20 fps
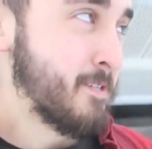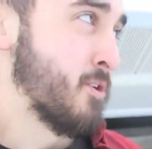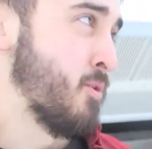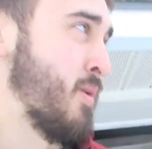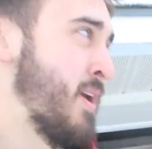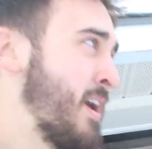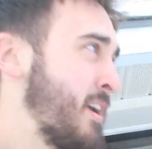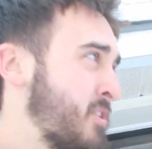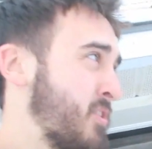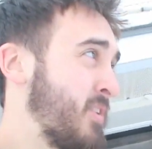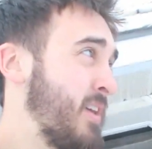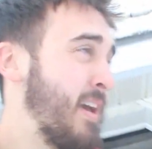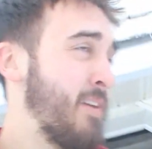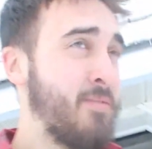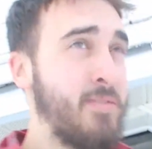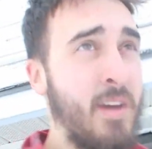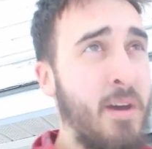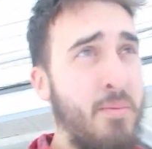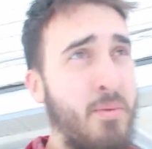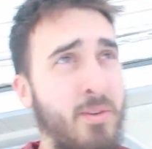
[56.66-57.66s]
So we actually
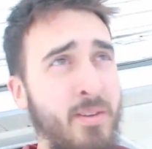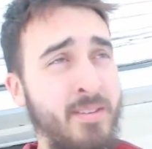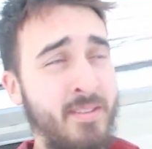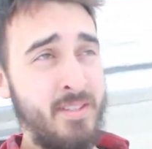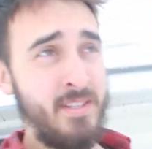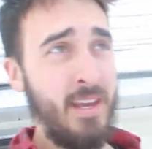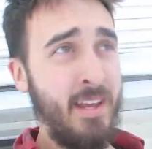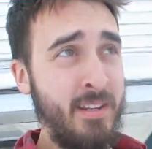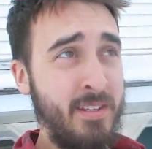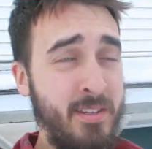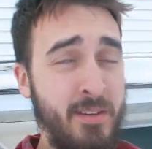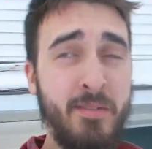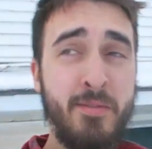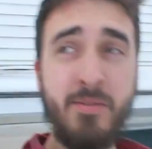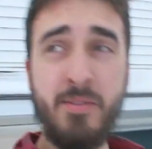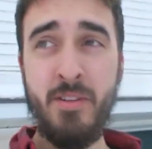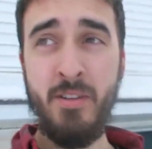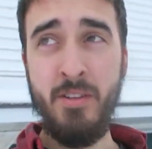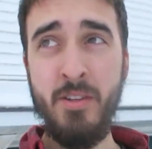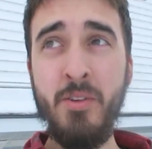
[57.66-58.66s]
have double incentive
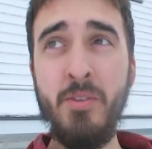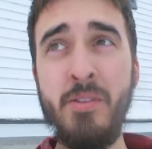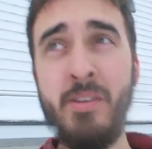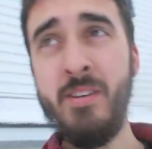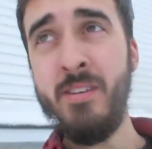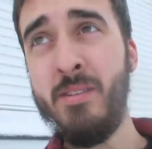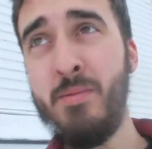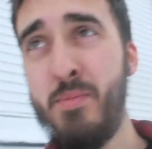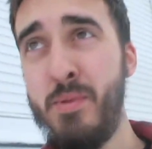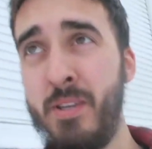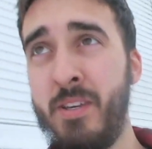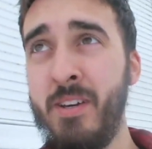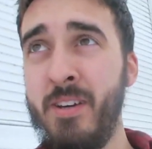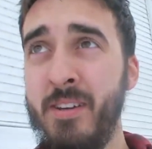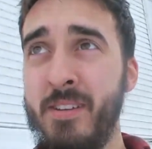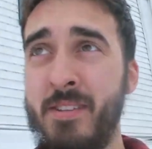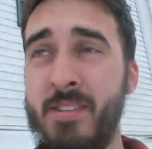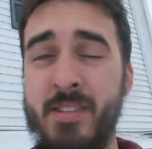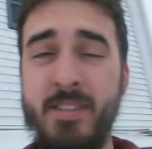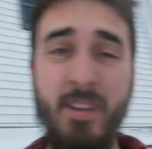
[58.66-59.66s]
to do this,
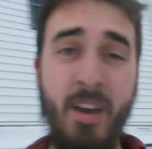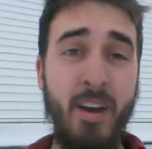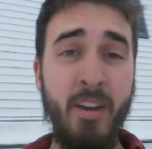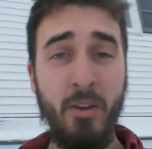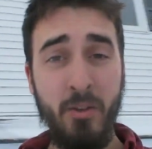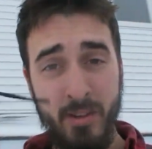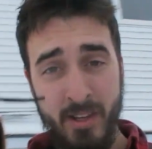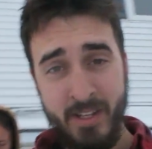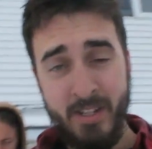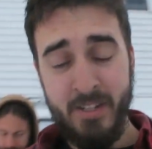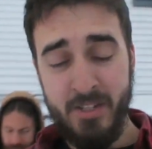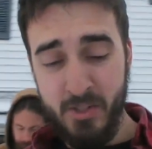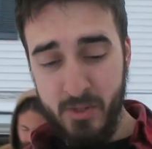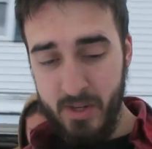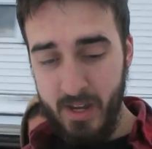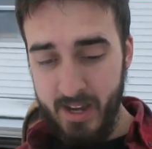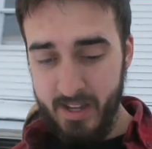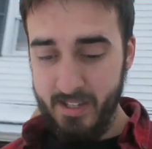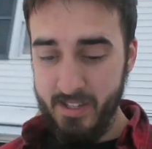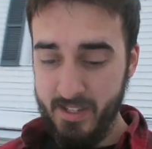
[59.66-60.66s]
because not only did you
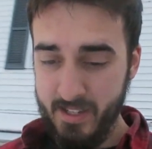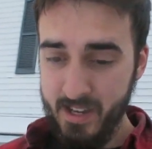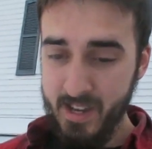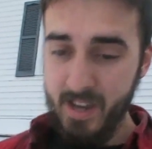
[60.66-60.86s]
guys